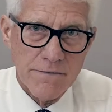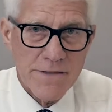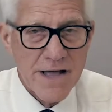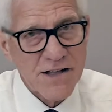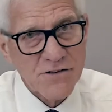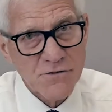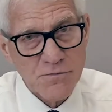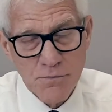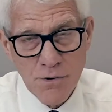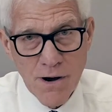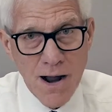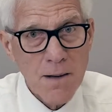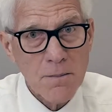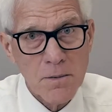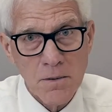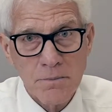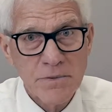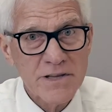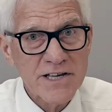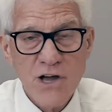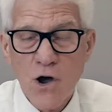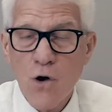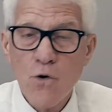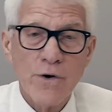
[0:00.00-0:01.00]
that's
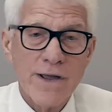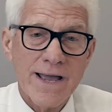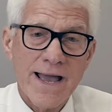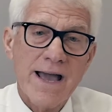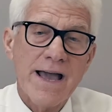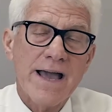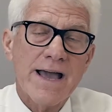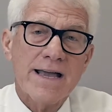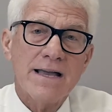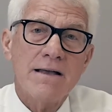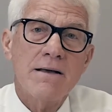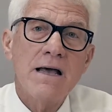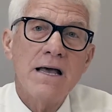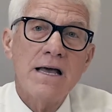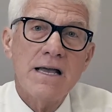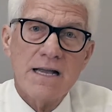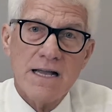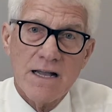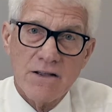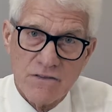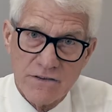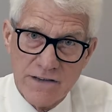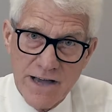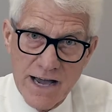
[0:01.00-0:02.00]
probably okay.
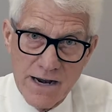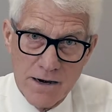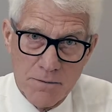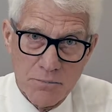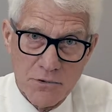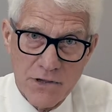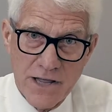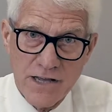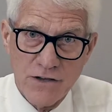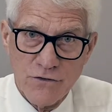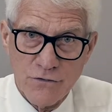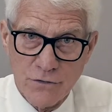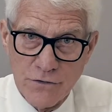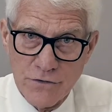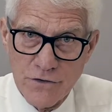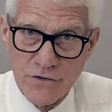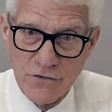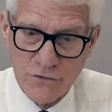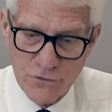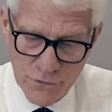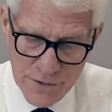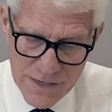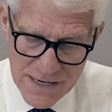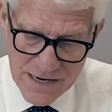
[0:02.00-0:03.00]
It's got a place for the
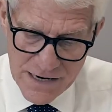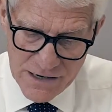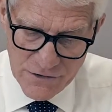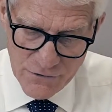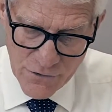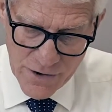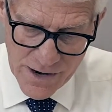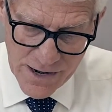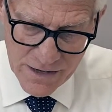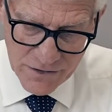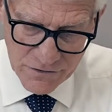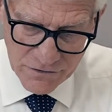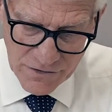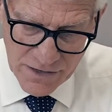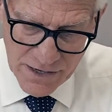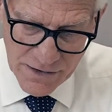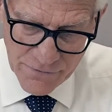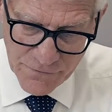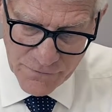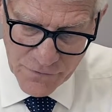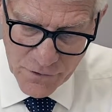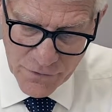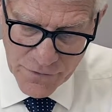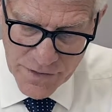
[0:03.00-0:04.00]
street address
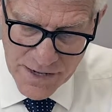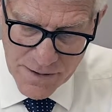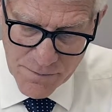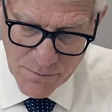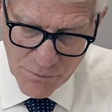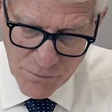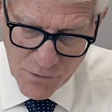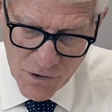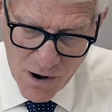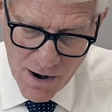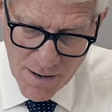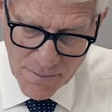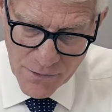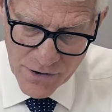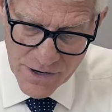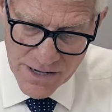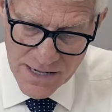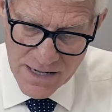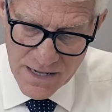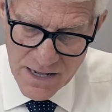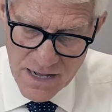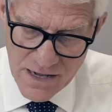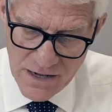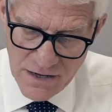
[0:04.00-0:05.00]
and for the
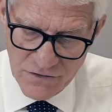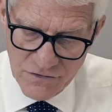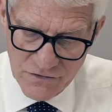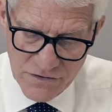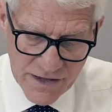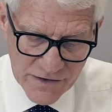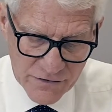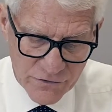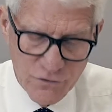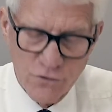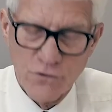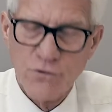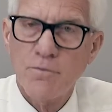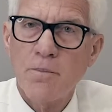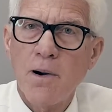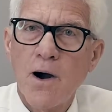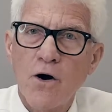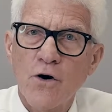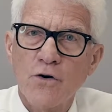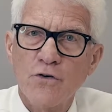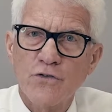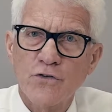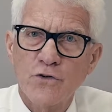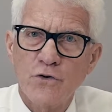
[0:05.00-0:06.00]
property assessor's
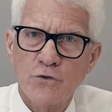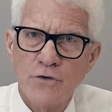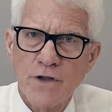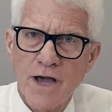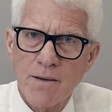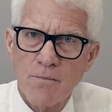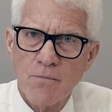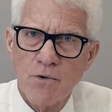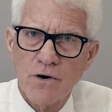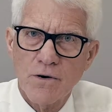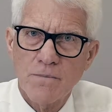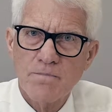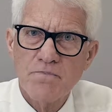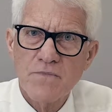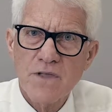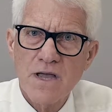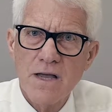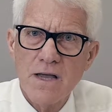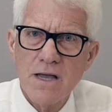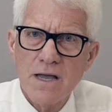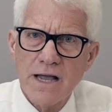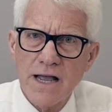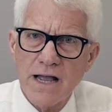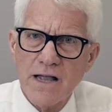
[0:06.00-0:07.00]
parcel number.
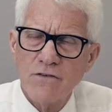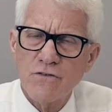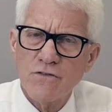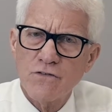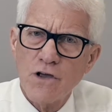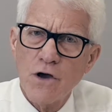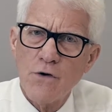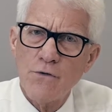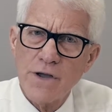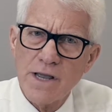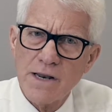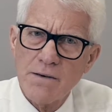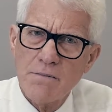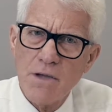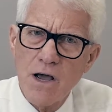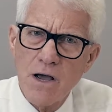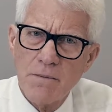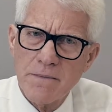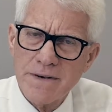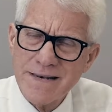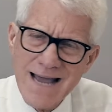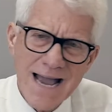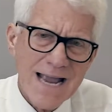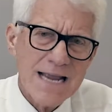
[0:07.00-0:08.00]
And so in
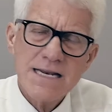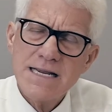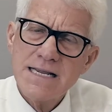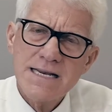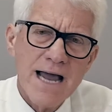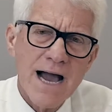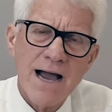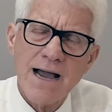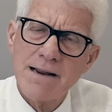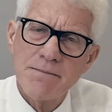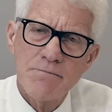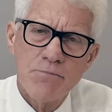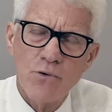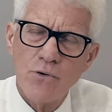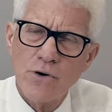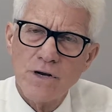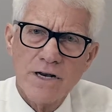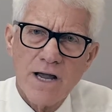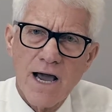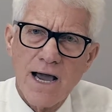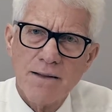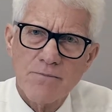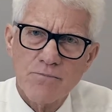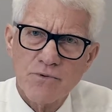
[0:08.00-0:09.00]

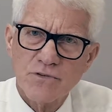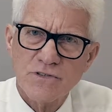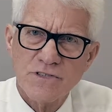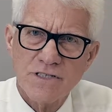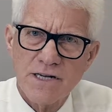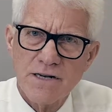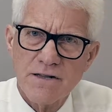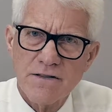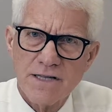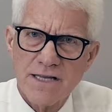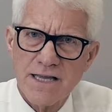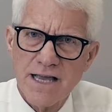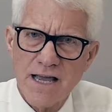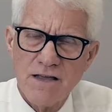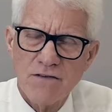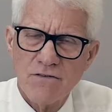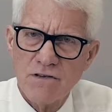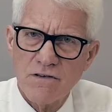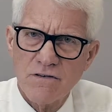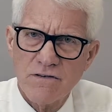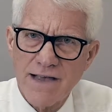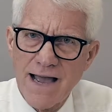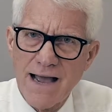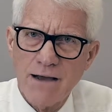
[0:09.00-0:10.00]
99.9% of the
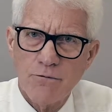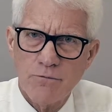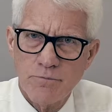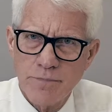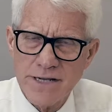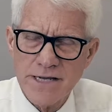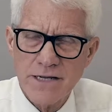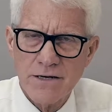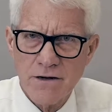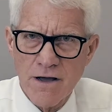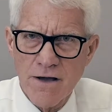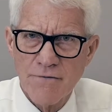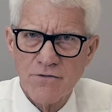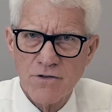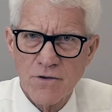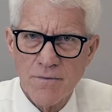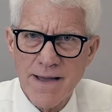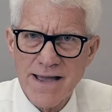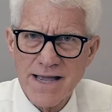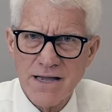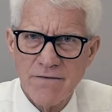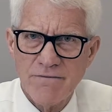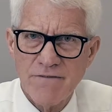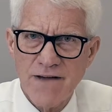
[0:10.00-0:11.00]
cases, that would be enough to
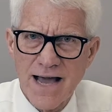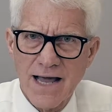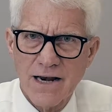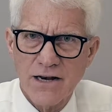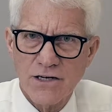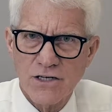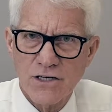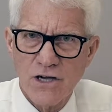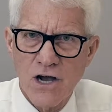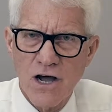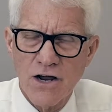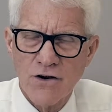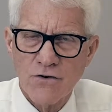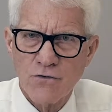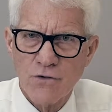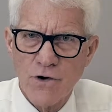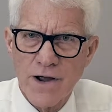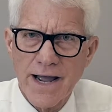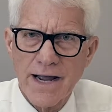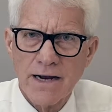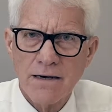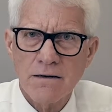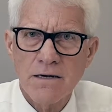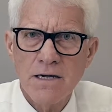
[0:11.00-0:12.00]
make a valid
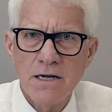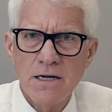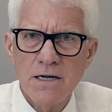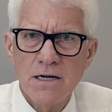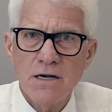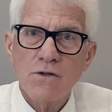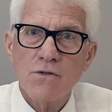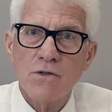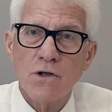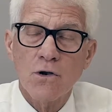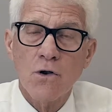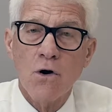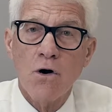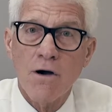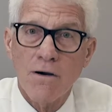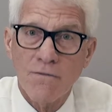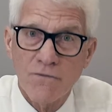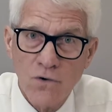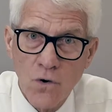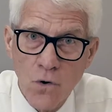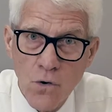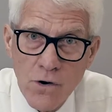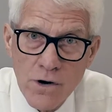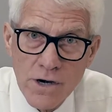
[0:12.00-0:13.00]
contract. The law of
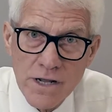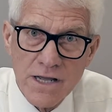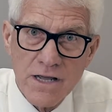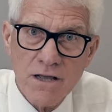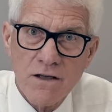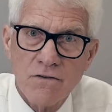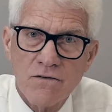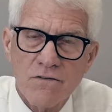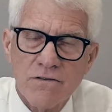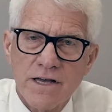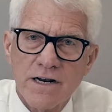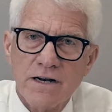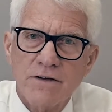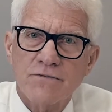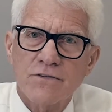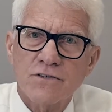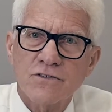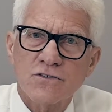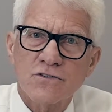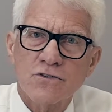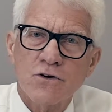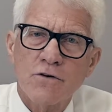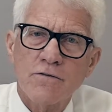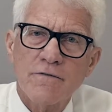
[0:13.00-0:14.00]
Florida is that if a
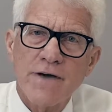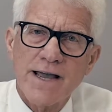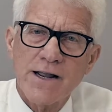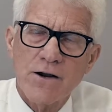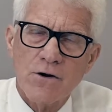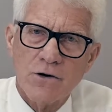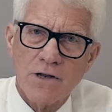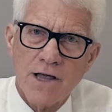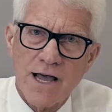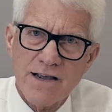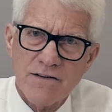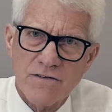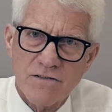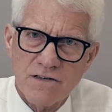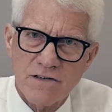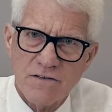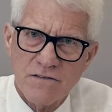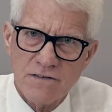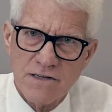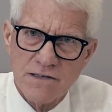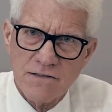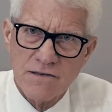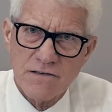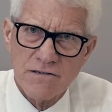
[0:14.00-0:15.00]
surveyor
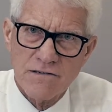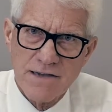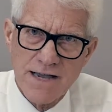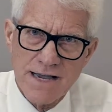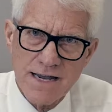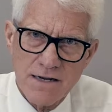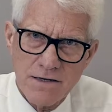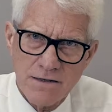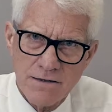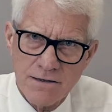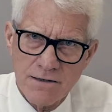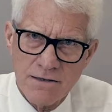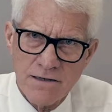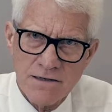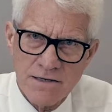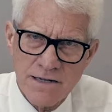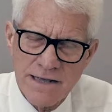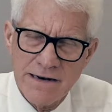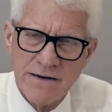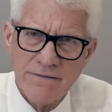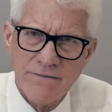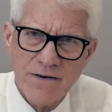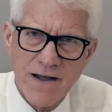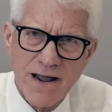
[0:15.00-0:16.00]
licensed in the state can
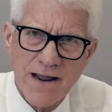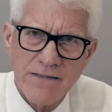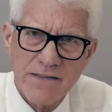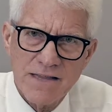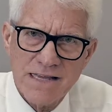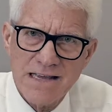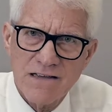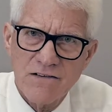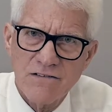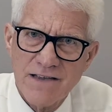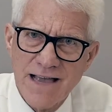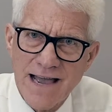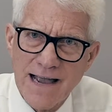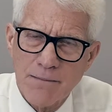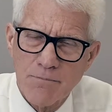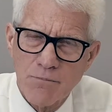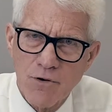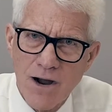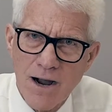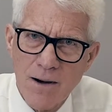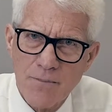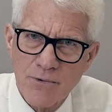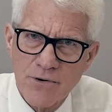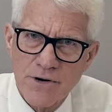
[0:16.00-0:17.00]
identify the exact
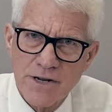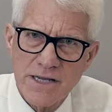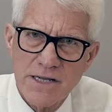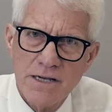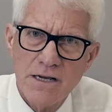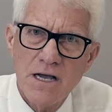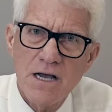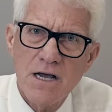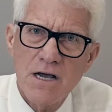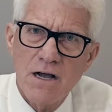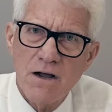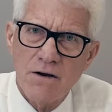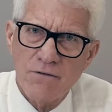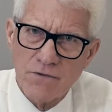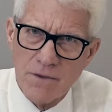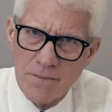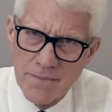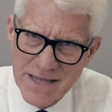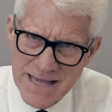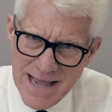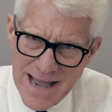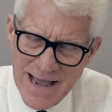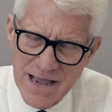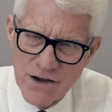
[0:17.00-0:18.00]
property from
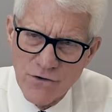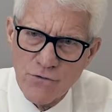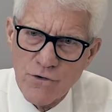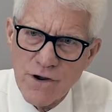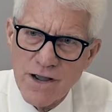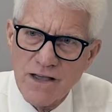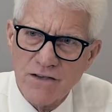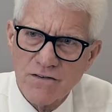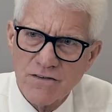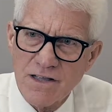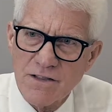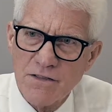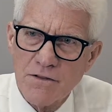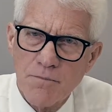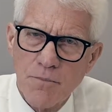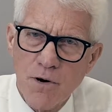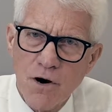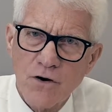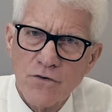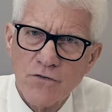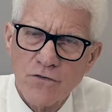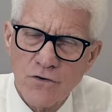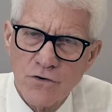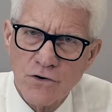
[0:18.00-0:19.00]
the address and the
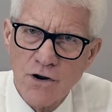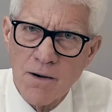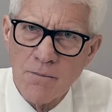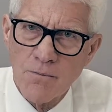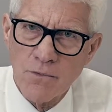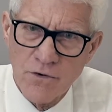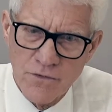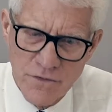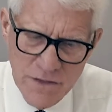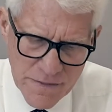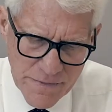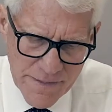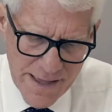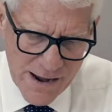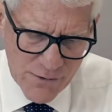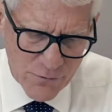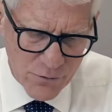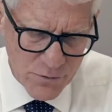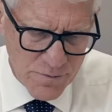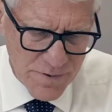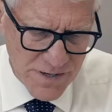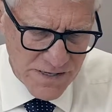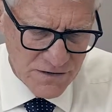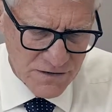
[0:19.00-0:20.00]
parcel number, then that
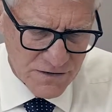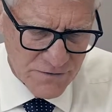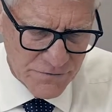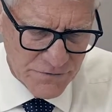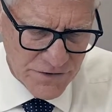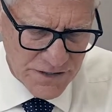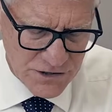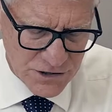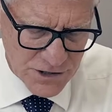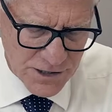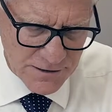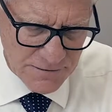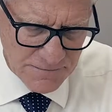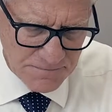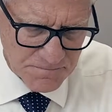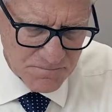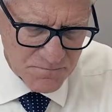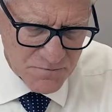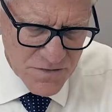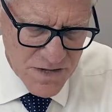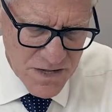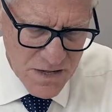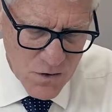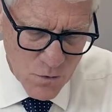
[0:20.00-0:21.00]
would be sufficient.
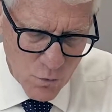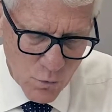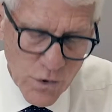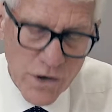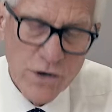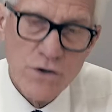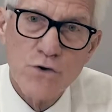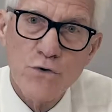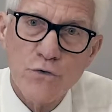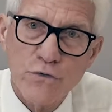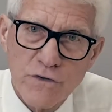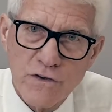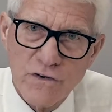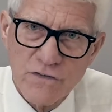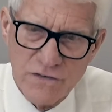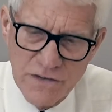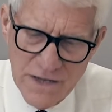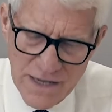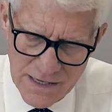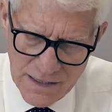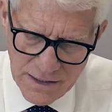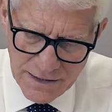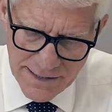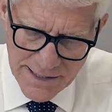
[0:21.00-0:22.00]
We're used to
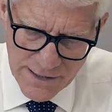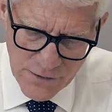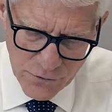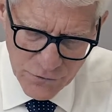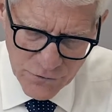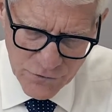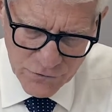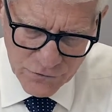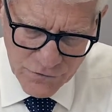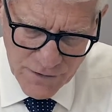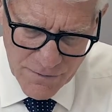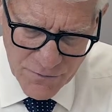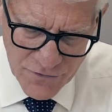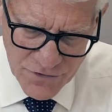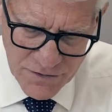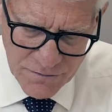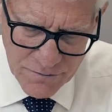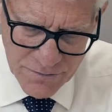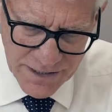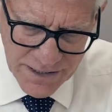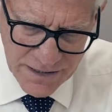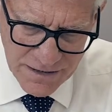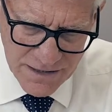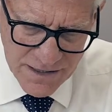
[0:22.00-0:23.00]
seeing a legal description,
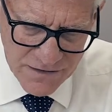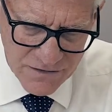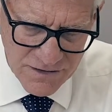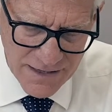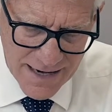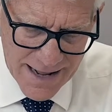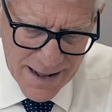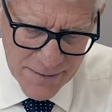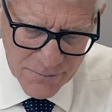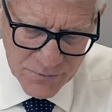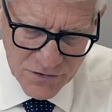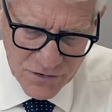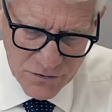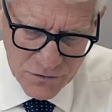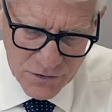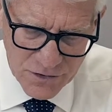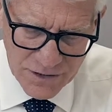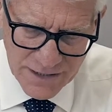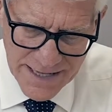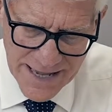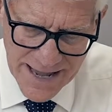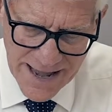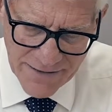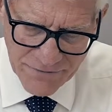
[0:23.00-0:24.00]
but it doesn't
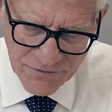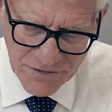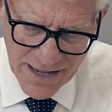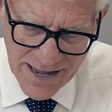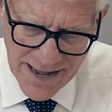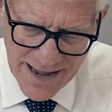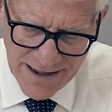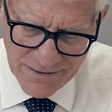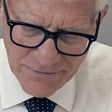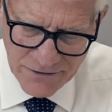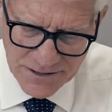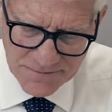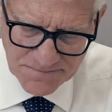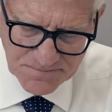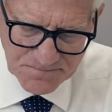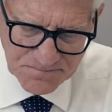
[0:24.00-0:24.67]
absolutely have to have it.